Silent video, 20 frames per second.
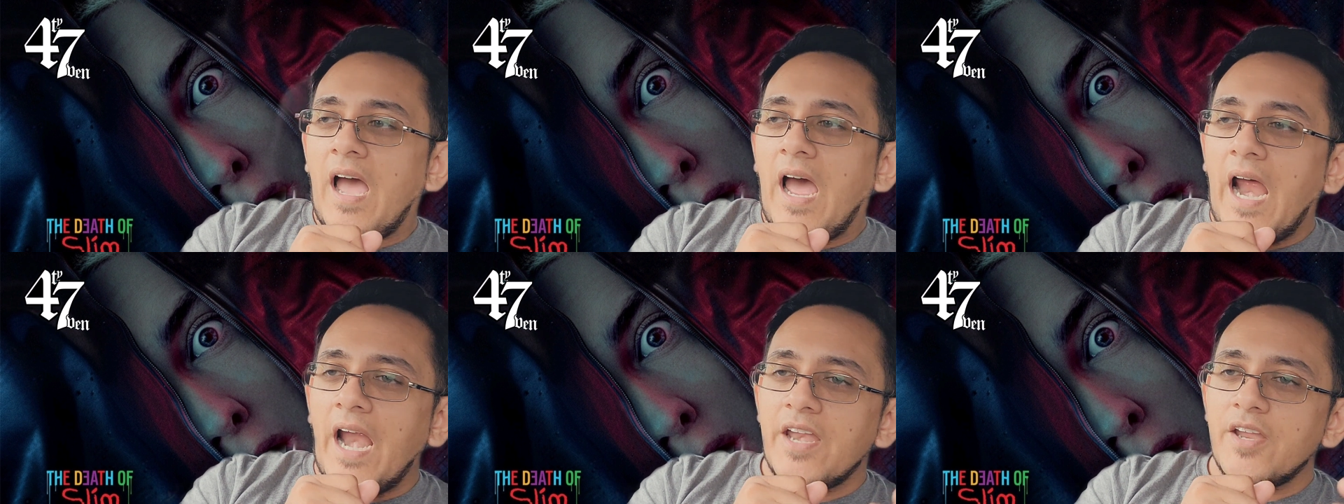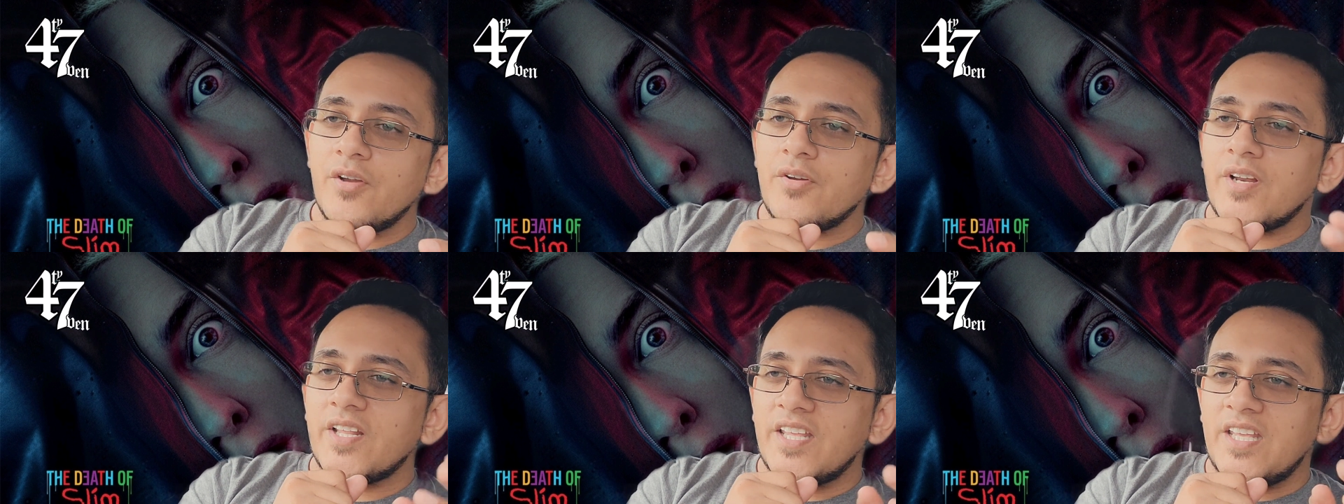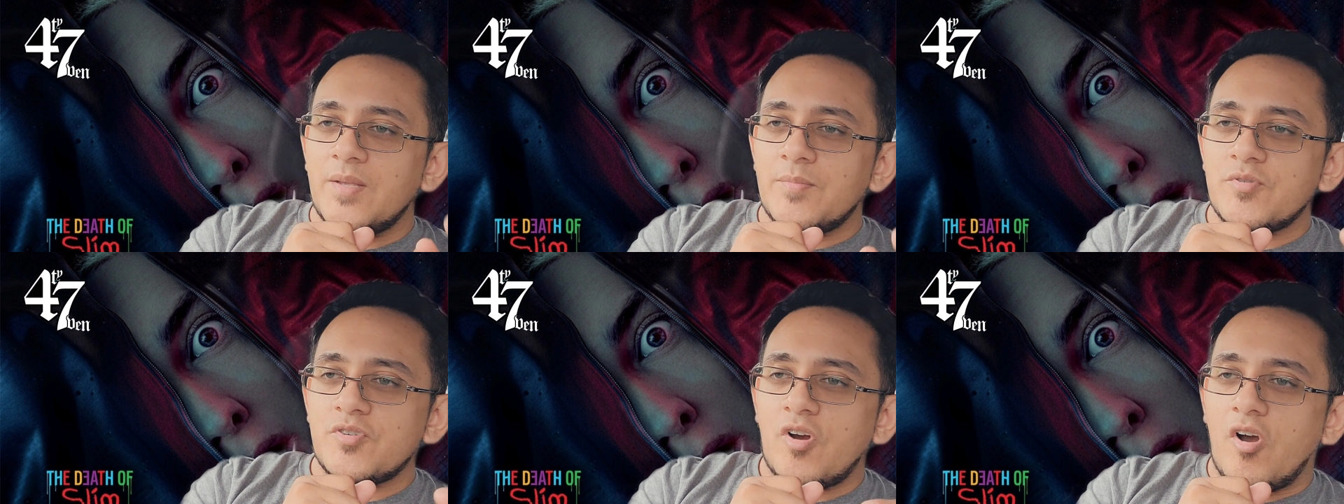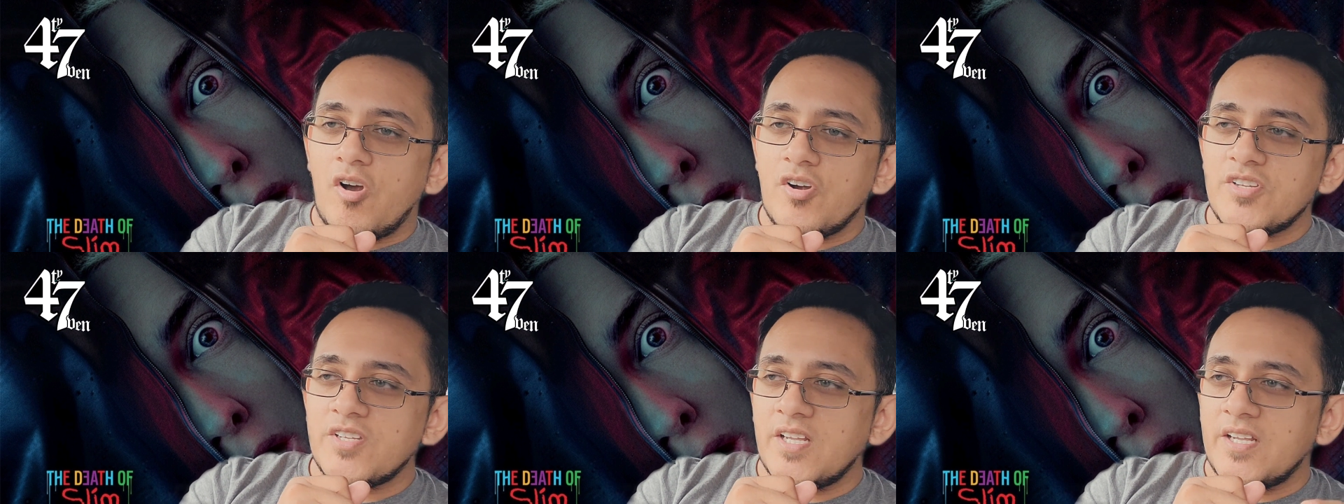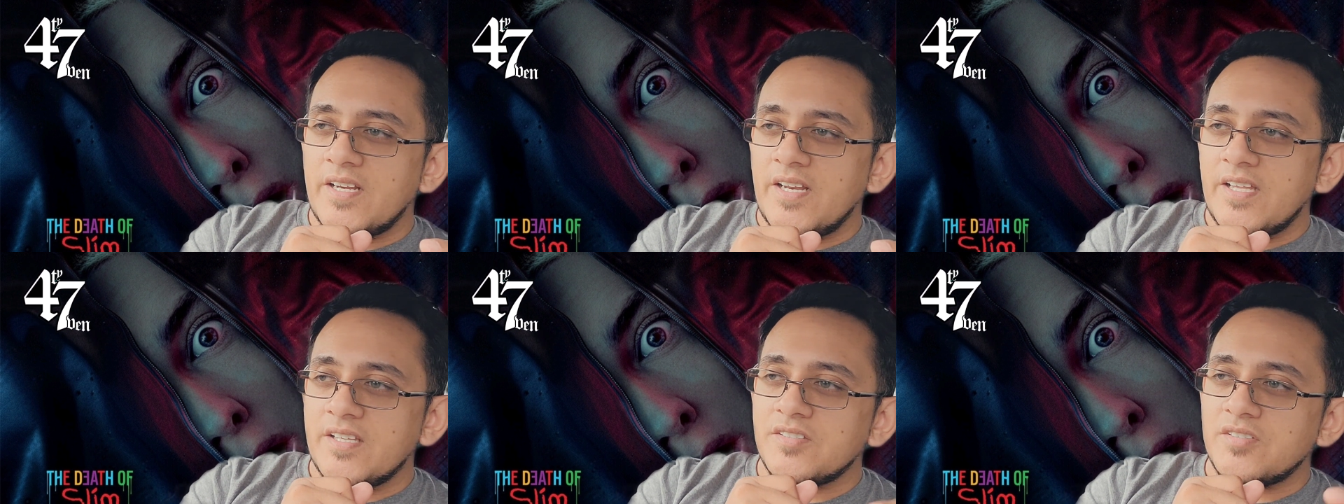How are you going to keep
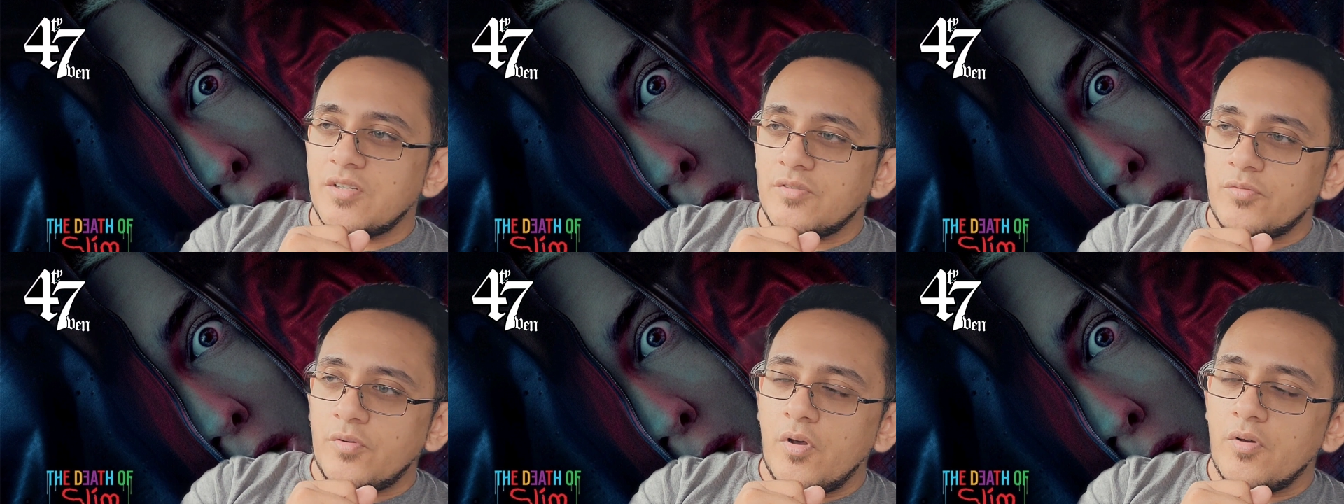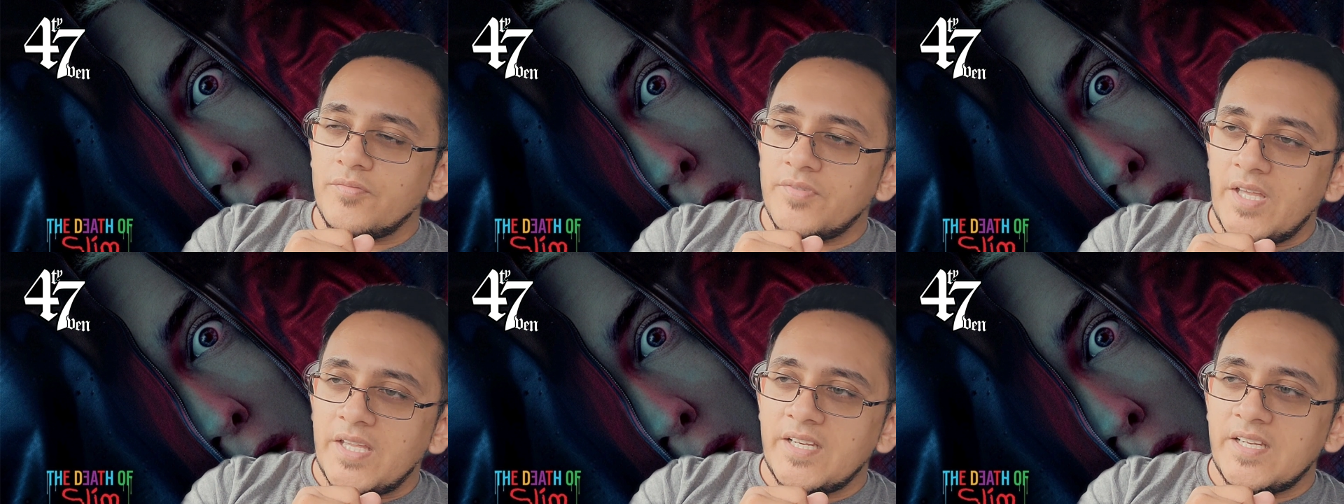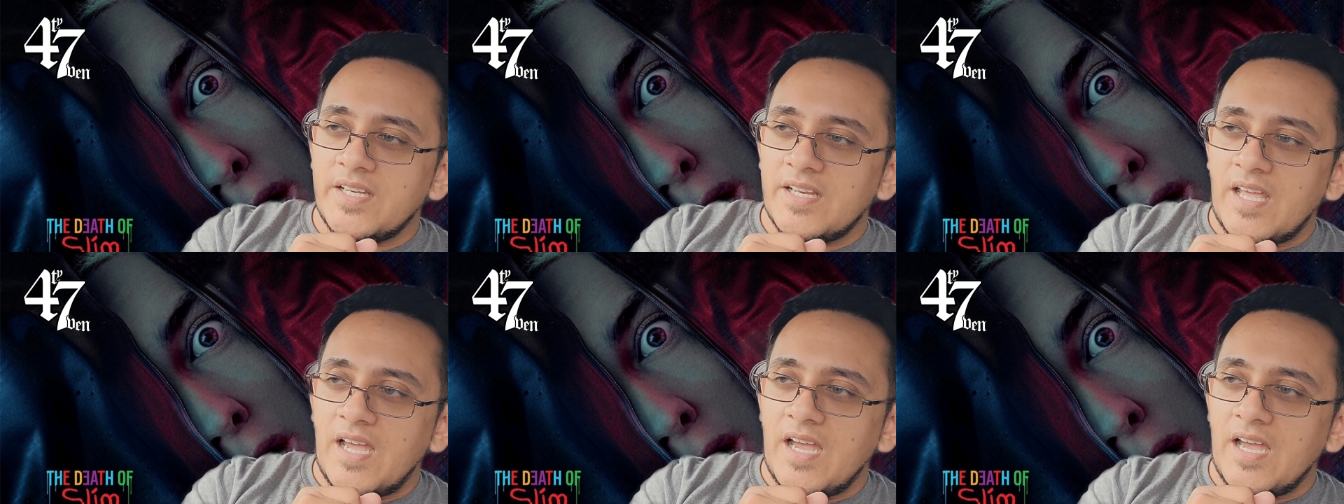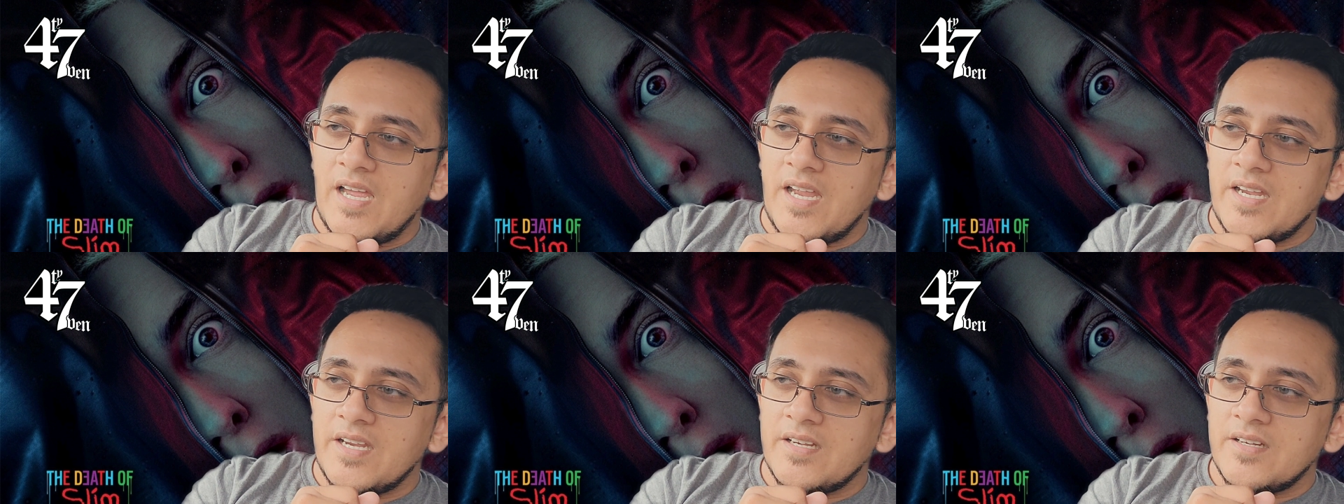charging an extra $12.99?